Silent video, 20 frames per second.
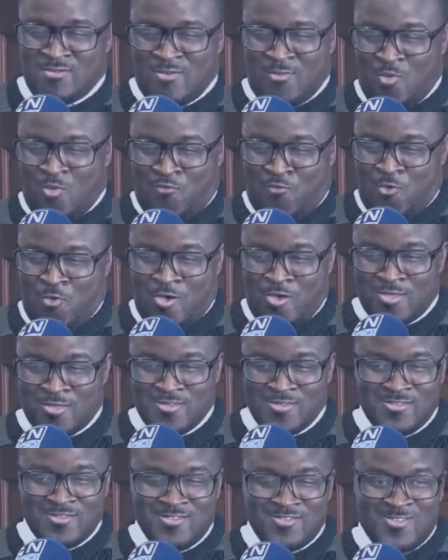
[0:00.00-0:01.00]
What for?
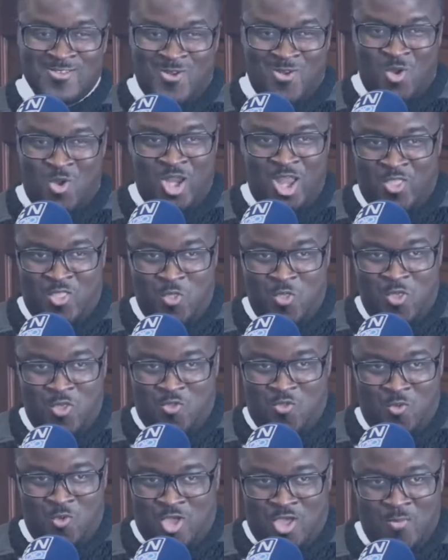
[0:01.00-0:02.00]
All I do is
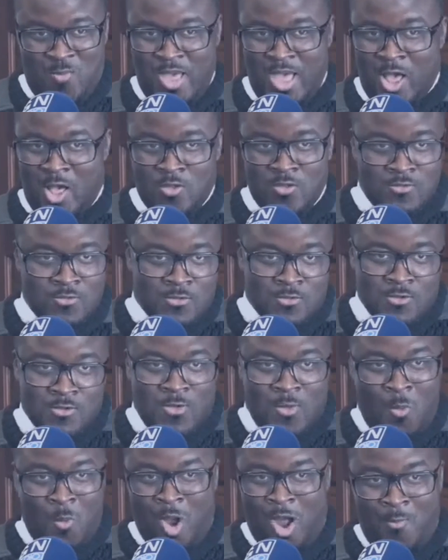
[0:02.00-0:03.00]
talk about
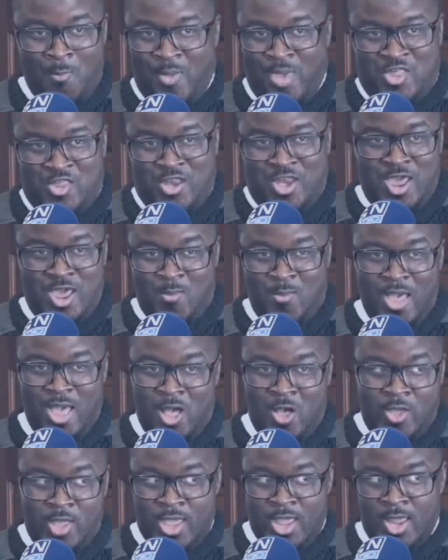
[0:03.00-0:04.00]
what I'm passionate
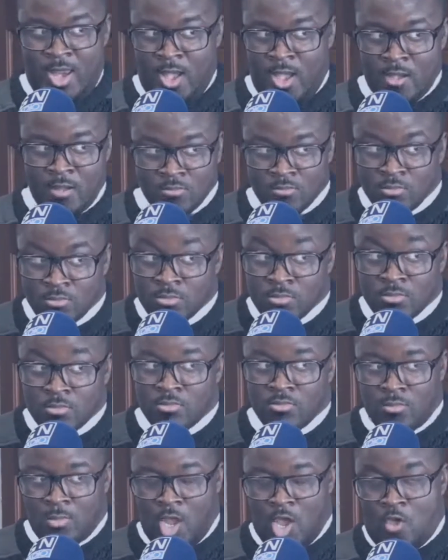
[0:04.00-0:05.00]
about in
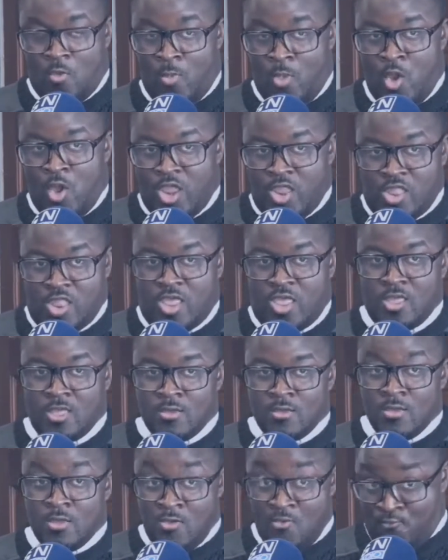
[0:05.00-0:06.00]
the community
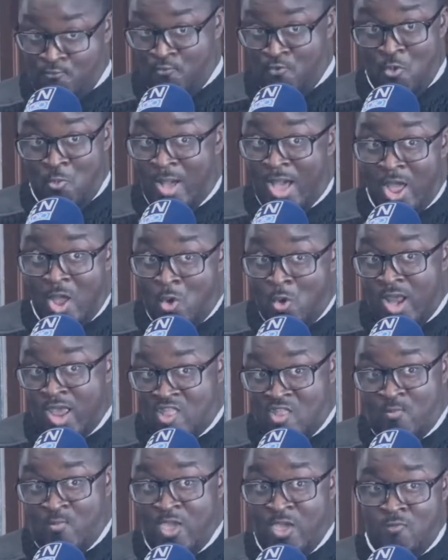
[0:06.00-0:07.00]
through my own
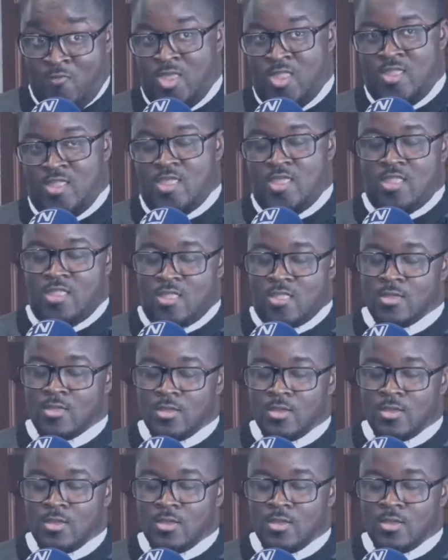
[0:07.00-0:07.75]
experiences.